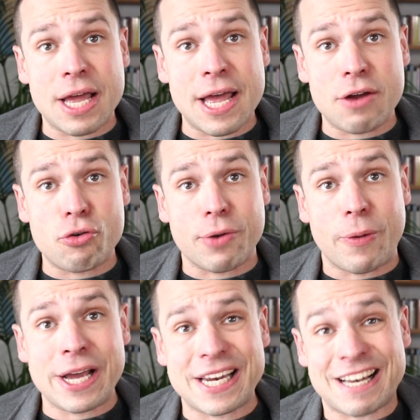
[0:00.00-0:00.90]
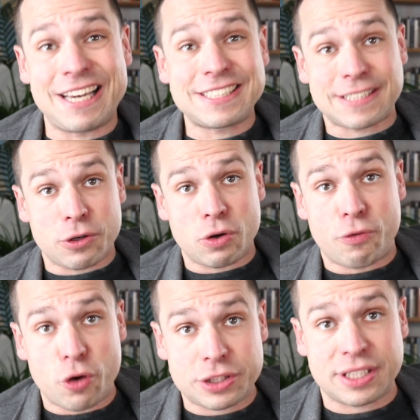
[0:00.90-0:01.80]
required at least a
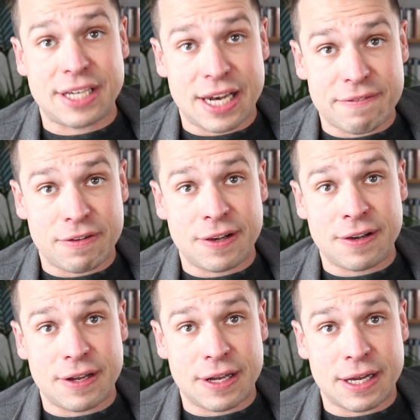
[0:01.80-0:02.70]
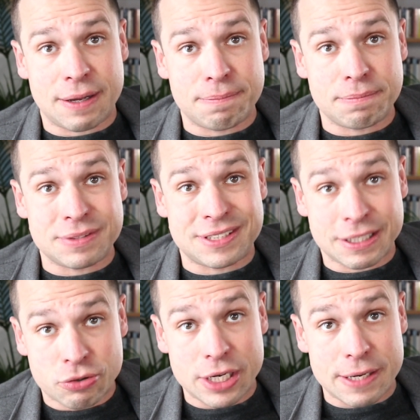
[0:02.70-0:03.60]
university level degree.